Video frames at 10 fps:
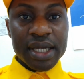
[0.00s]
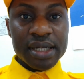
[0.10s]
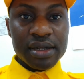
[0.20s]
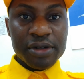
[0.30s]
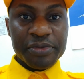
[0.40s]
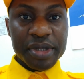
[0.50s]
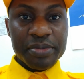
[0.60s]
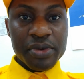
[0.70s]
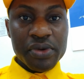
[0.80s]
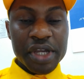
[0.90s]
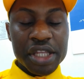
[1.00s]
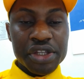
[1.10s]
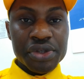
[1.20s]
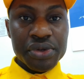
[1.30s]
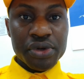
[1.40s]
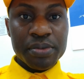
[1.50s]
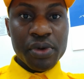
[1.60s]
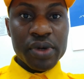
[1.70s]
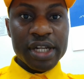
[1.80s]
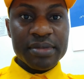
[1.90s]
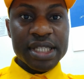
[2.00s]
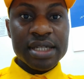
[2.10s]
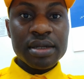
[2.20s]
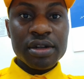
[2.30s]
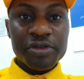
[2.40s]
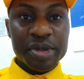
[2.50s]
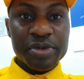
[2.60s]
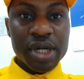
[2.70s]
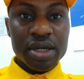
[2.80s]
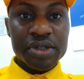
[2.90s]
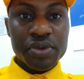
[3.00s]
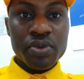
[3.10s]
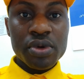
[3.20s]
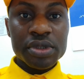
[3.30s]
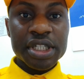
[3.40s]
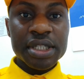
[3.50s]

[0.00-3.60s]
A of people in Europe, or let me say a lot of people around the world,